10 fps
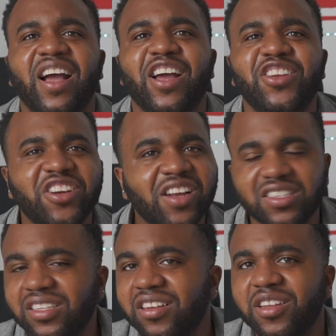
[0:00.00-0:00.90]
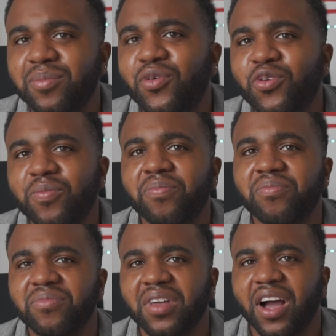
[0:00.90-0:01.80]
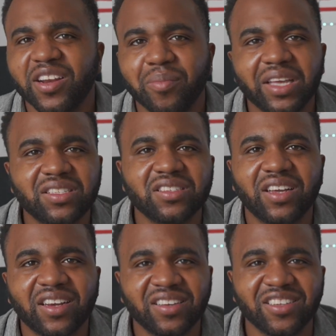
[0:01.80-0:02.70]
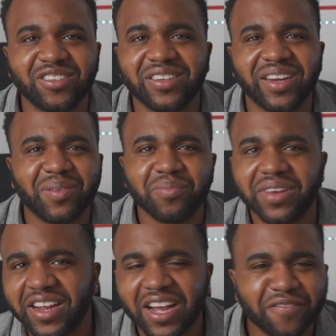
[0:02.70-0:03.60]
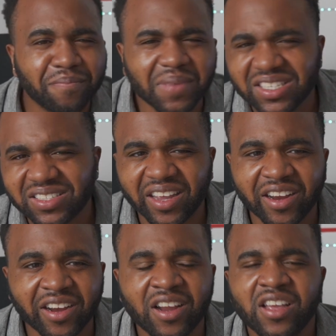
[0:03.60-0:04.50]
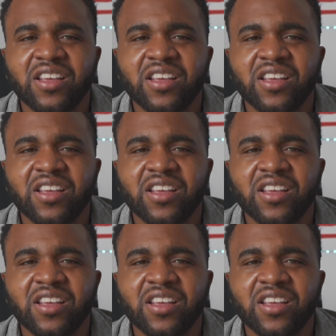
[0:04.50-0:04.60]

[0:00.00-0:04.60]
and you're not sending them home on the basis that, they have mixed hair.